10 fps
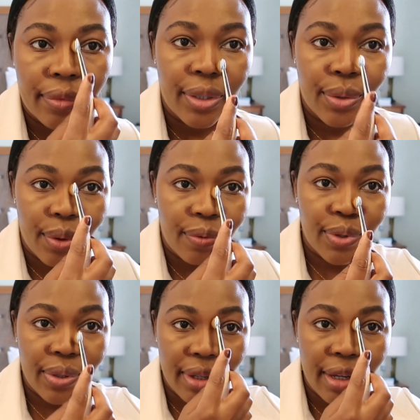So if you
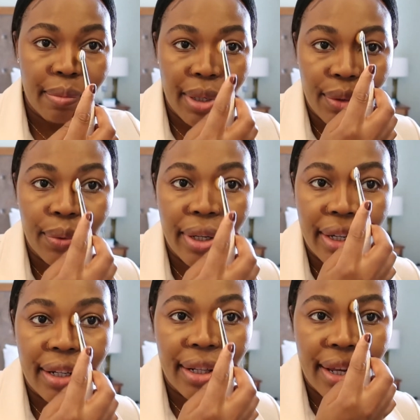see me
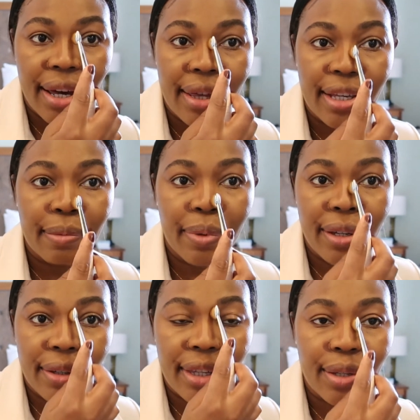looking in there, that's
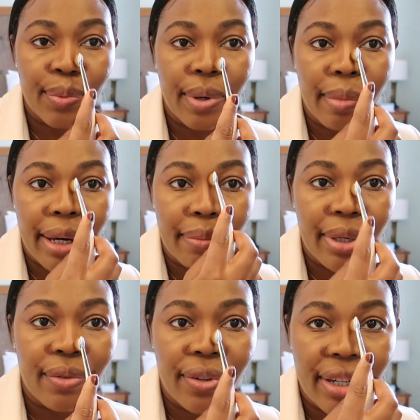because that's where my
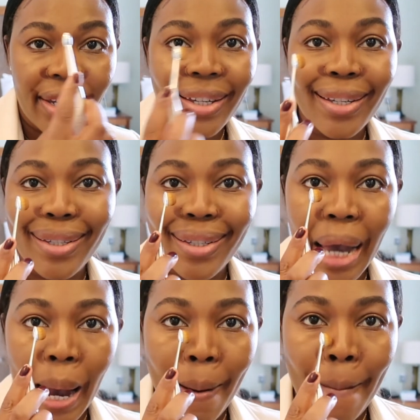mirror is.
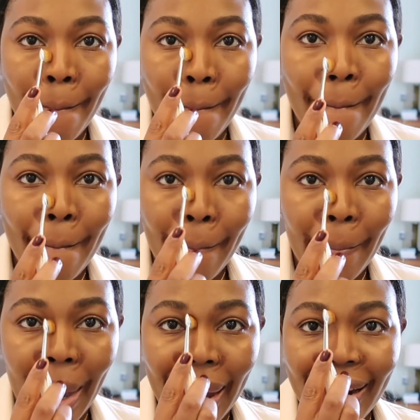
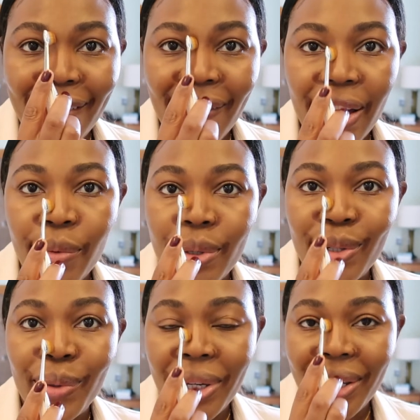And if I was
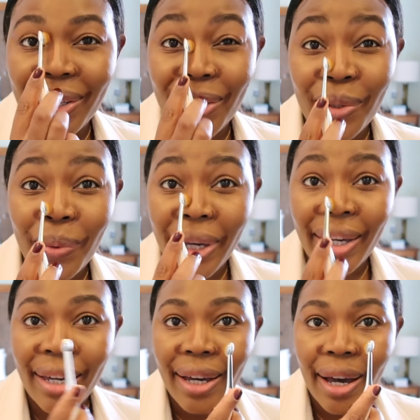looking at you
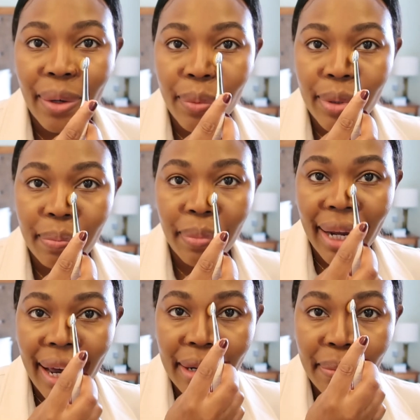here, I would
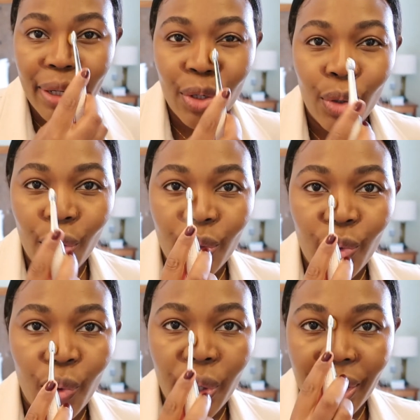blend, but not
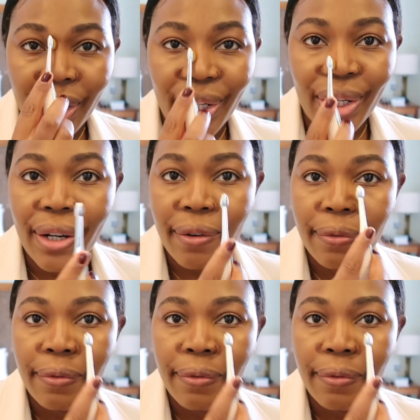enough.